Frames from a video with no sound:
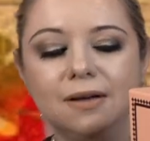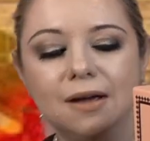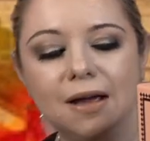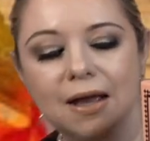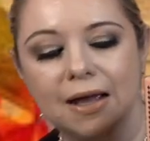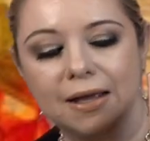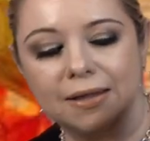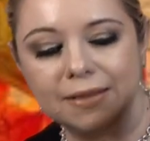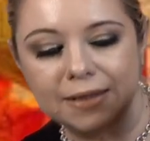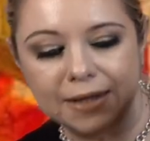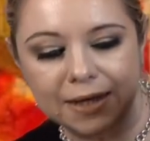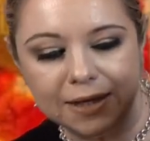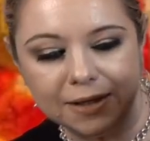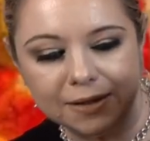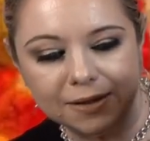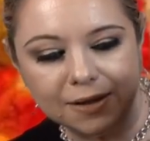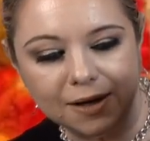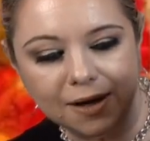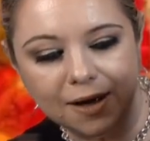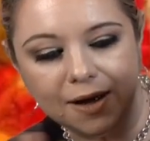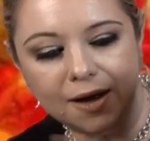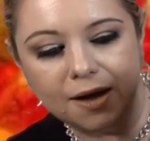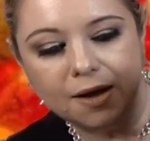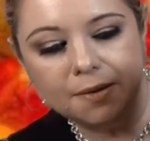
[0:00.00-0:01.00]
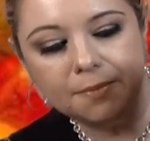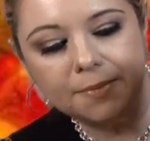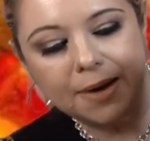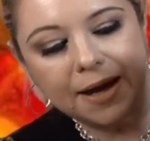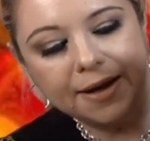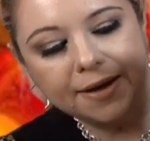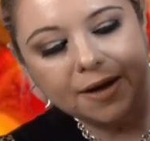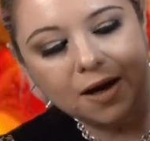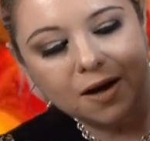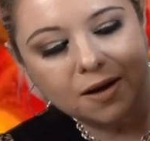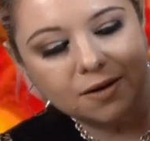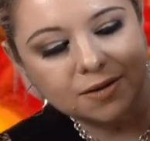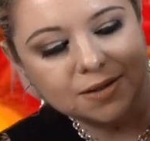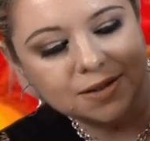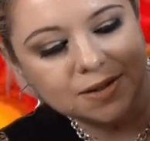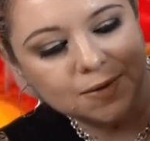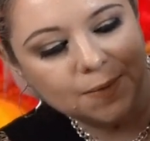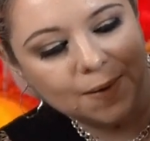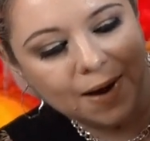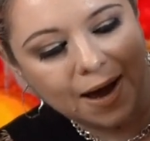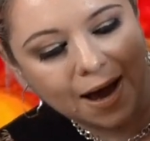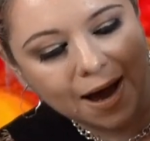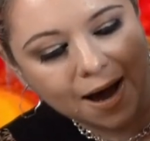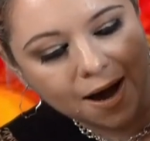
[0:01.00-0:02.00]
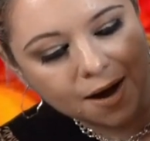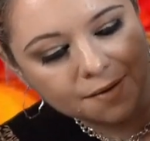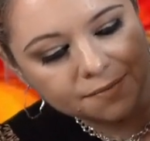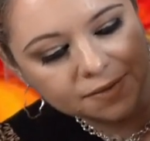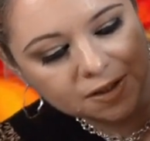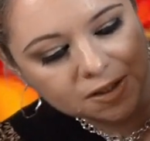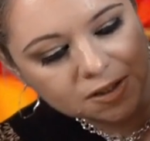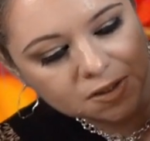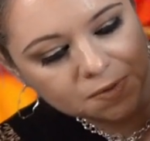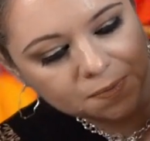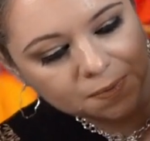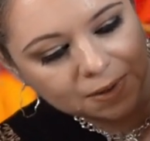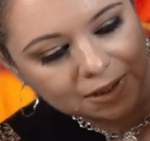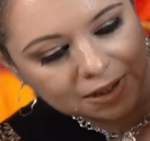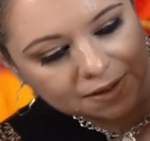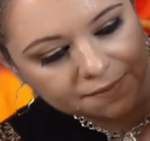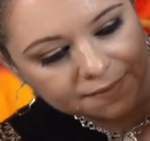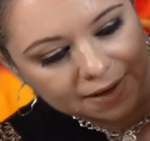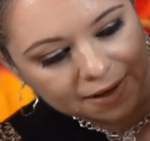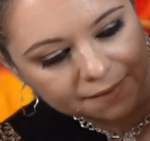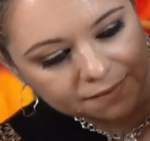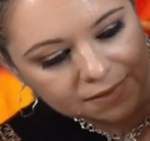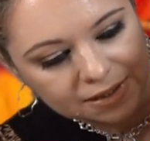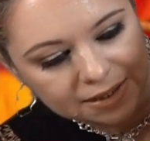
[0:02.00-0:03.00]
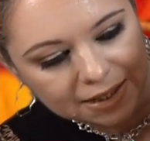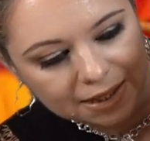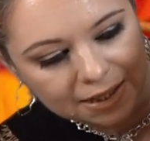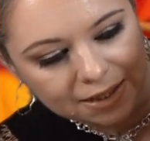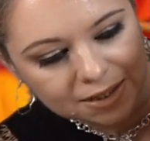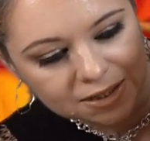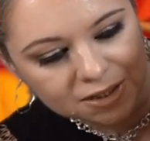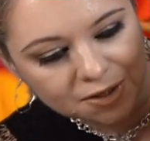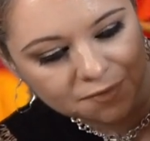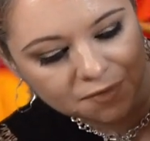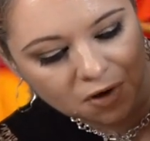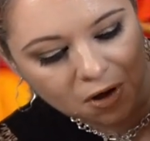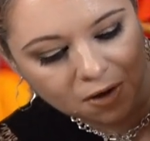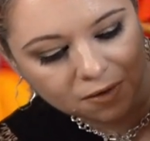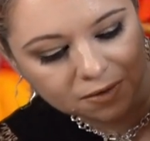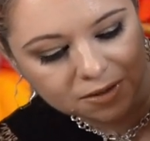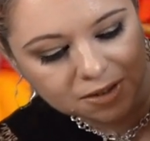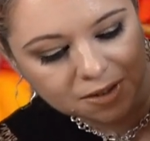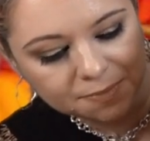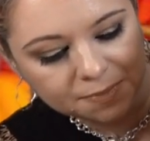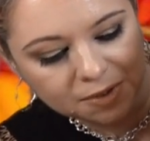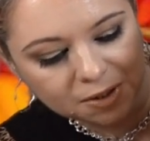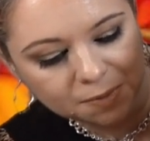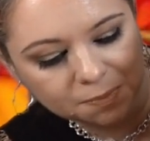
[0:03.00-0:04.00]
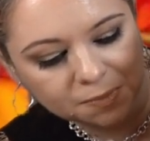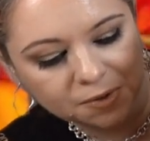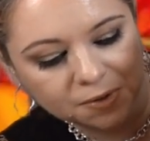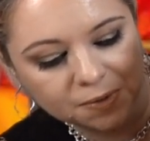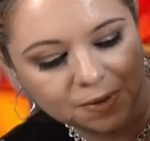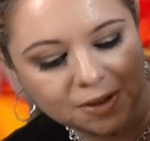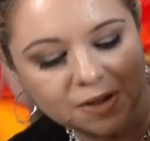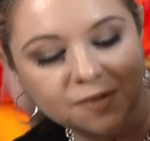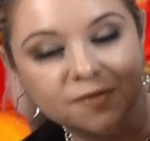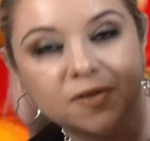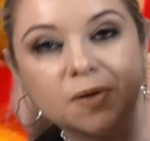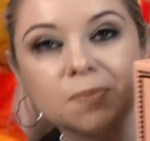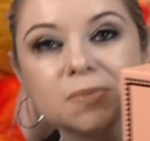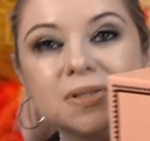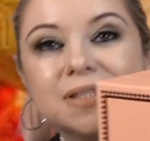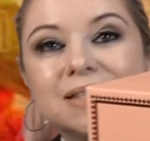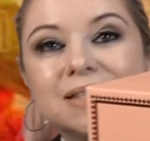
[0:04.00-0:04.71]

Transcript: And then I also have the 25 Days of Ultimate Beauty from